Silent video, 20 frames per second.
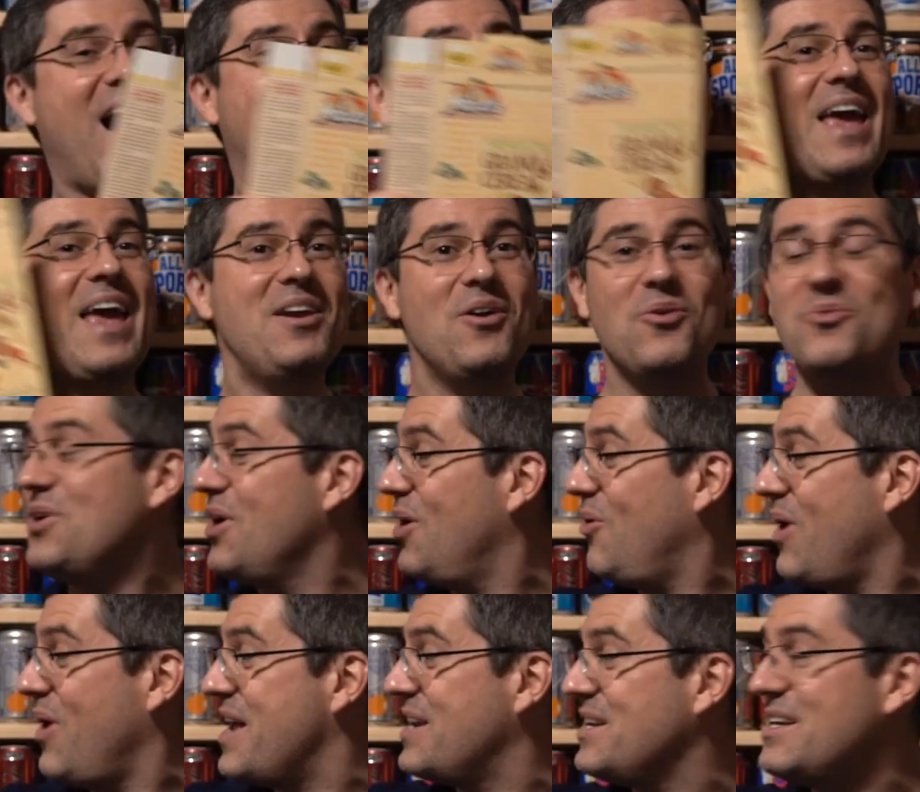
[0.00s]
I don't
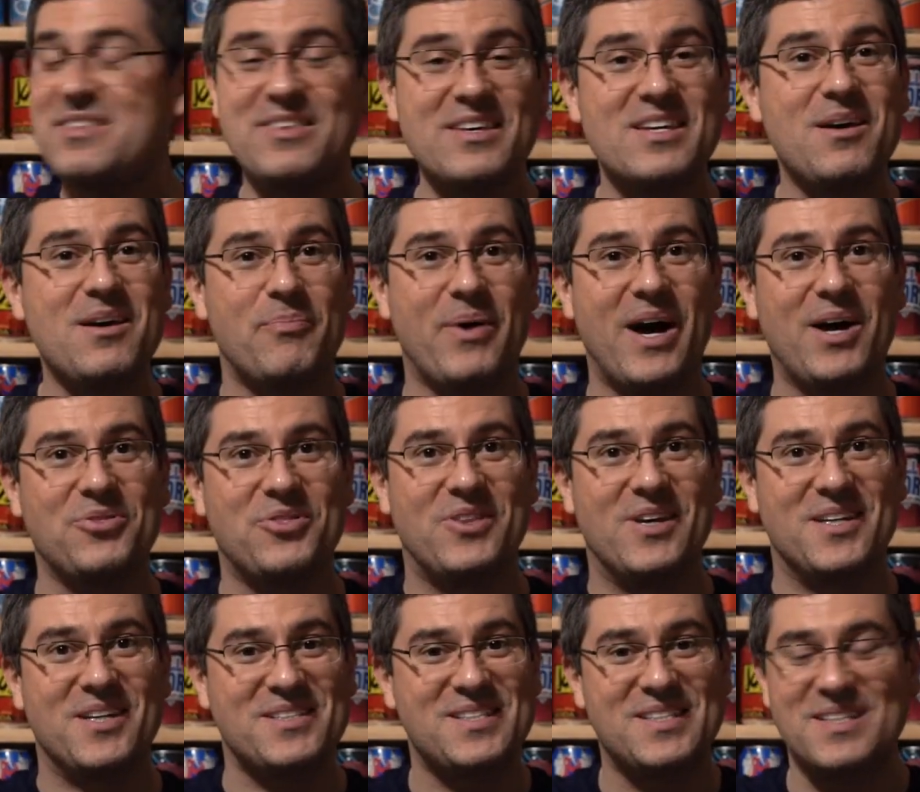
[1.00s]
know anything about
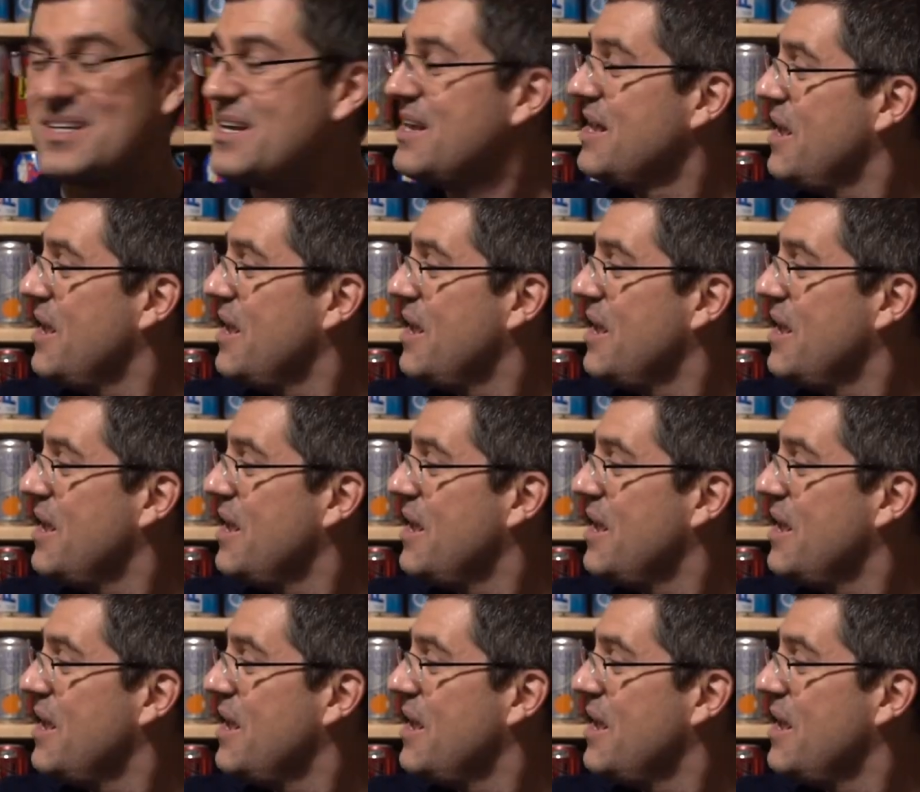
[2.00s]
this.